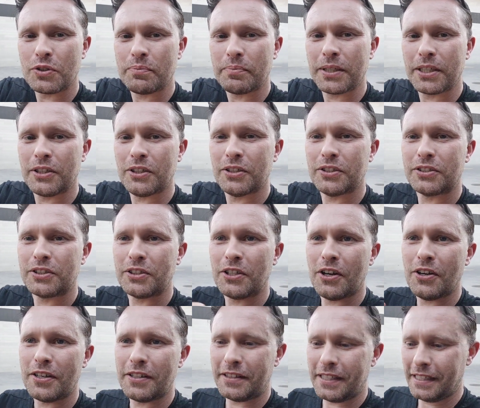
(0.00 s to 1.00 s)
because the
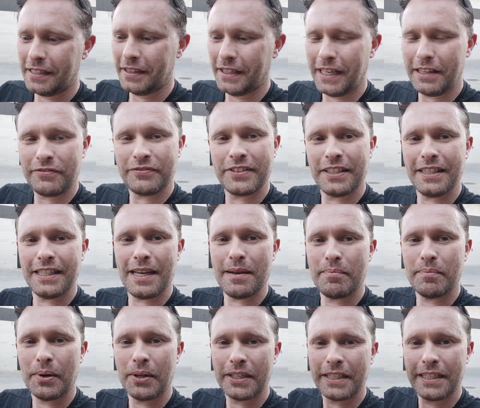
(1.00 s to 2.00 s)
only thing left in their
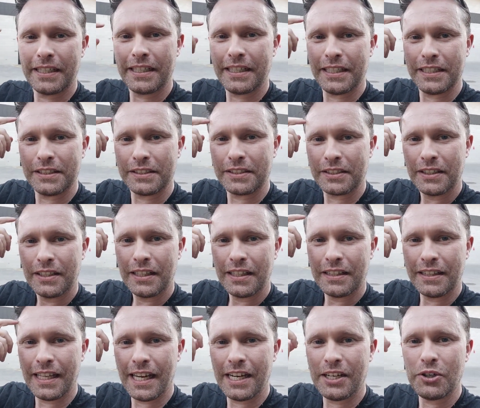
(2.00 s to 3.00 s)
body is
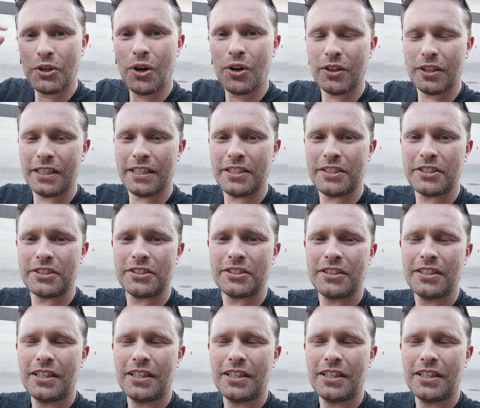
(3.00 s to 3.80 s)
their knowledge